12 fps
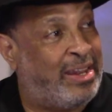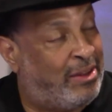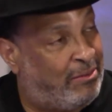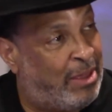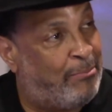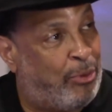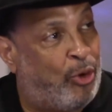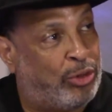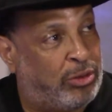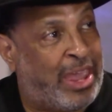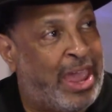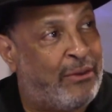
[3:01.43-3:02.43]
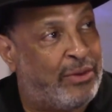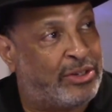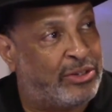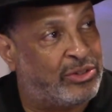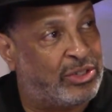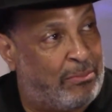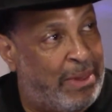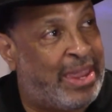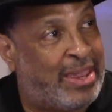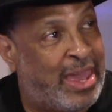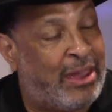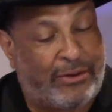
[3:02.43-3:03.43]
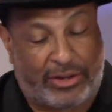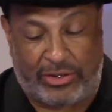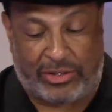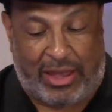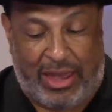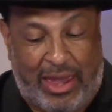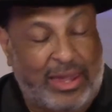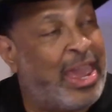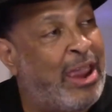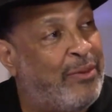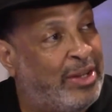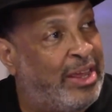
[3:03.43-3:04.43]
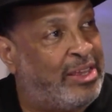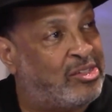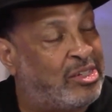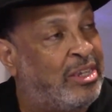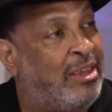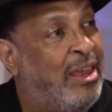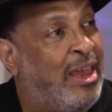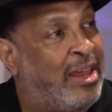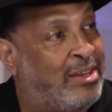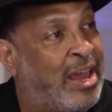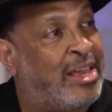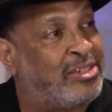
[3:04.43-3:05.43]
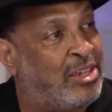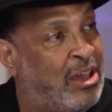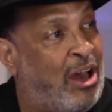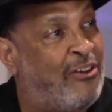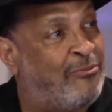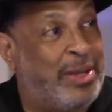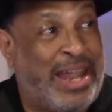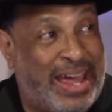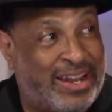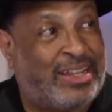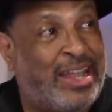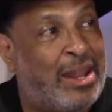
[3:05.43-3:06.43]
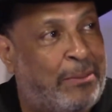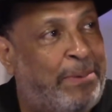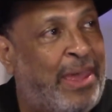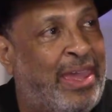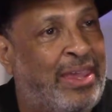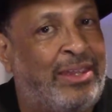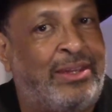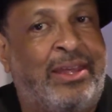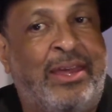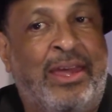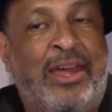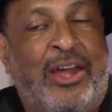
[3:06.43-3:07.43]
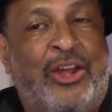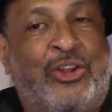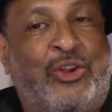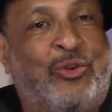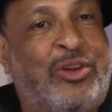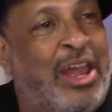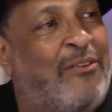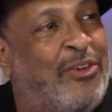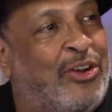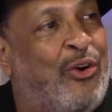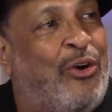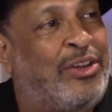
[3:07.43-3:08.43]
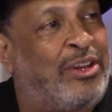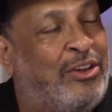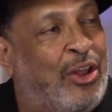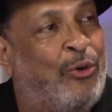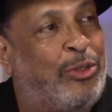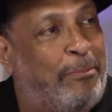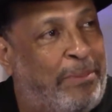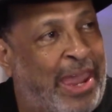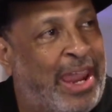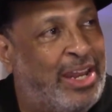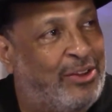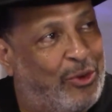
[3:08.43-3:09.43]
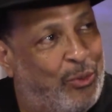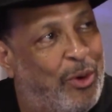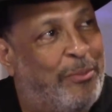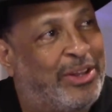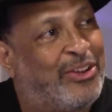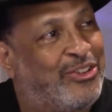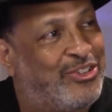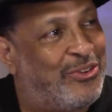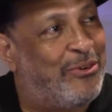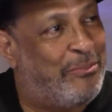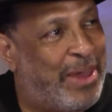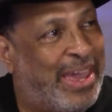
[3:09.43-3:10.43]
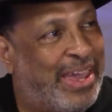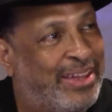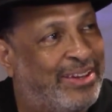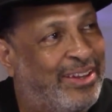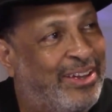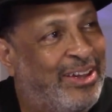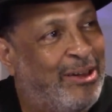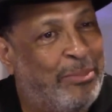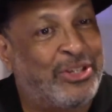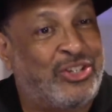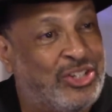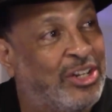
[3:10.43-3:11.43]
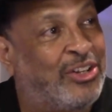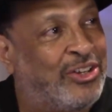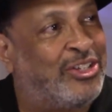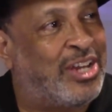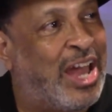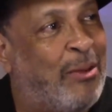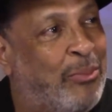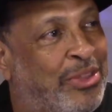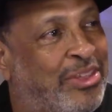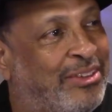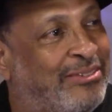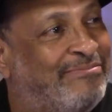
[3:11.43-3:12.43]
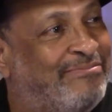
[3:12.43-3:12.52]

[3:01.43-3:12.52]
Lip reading: and both characters, the main characters, Carrie Lacey and Dicey Kaufman, had a lot of pain, you're never going to know the pain of a woman because you're a man. But you did a good job with it.